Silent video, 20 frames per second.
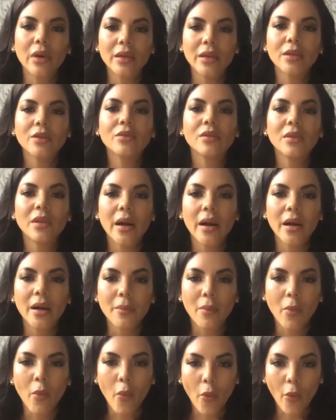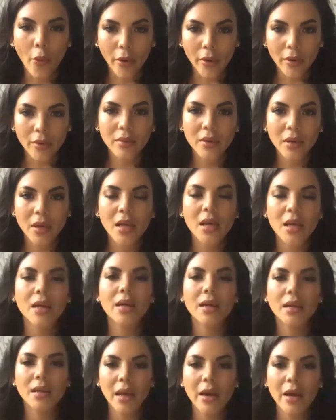to learn more.
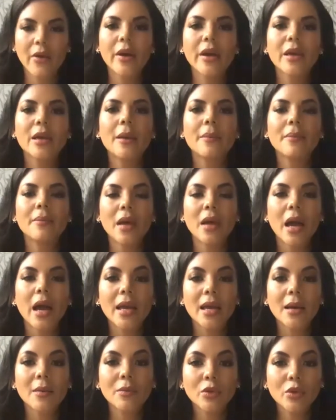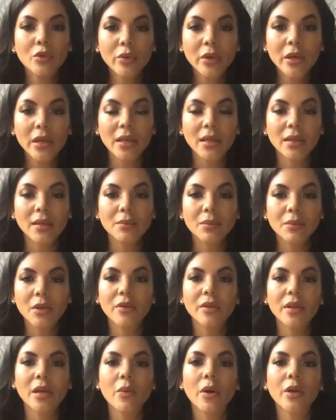And now I am doing it
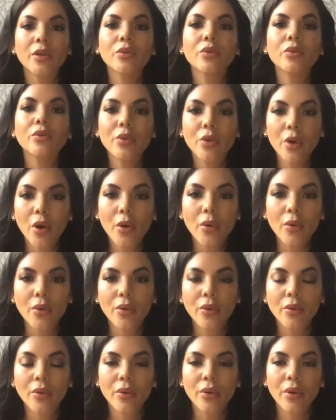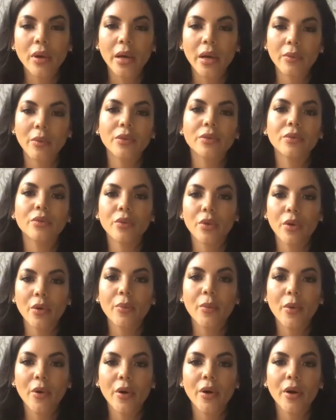because I want to grow. I want to grow
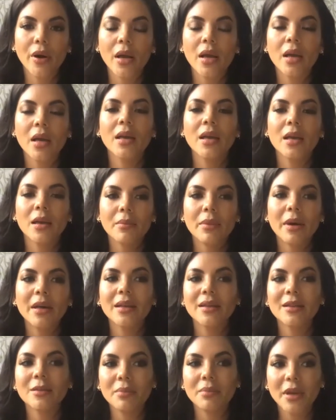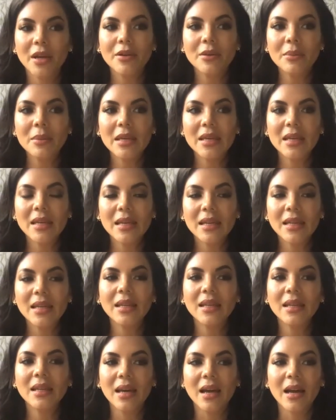more. But at the very
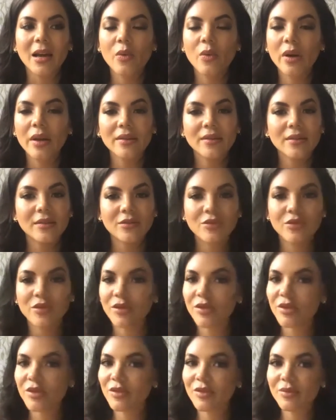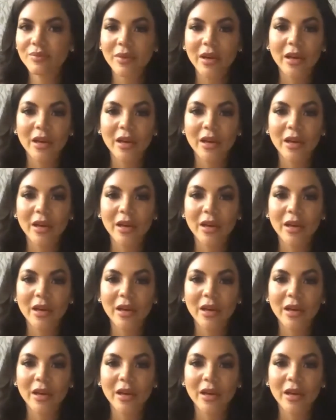beginning, I was just a